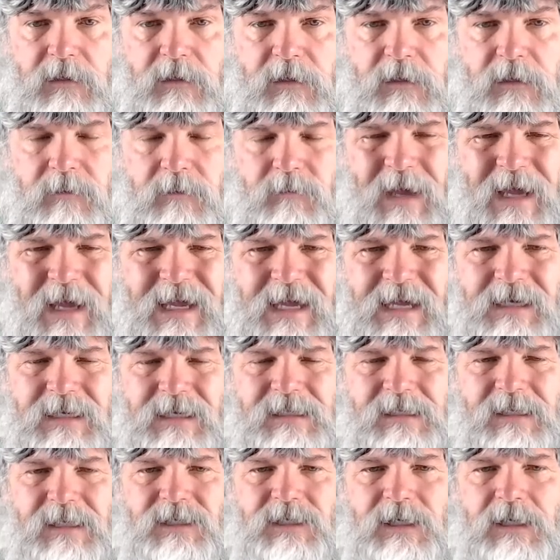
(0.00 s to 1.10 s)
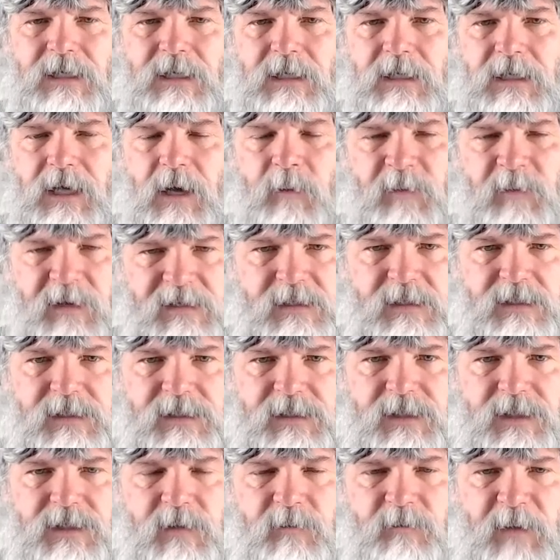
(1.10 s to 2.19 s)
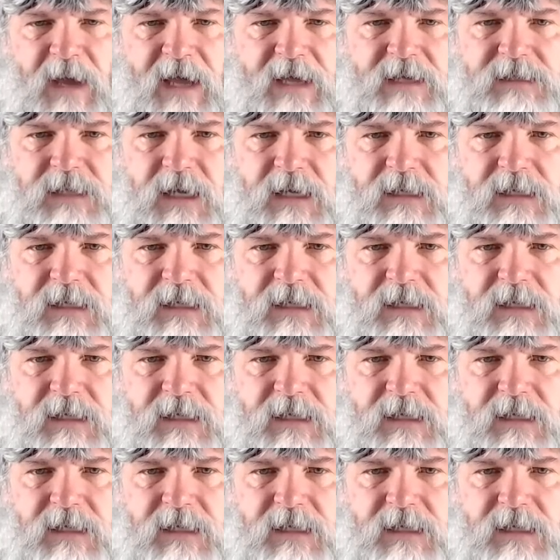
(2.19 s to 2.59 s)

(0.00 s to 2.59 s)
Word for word: Making a decision, a business decision based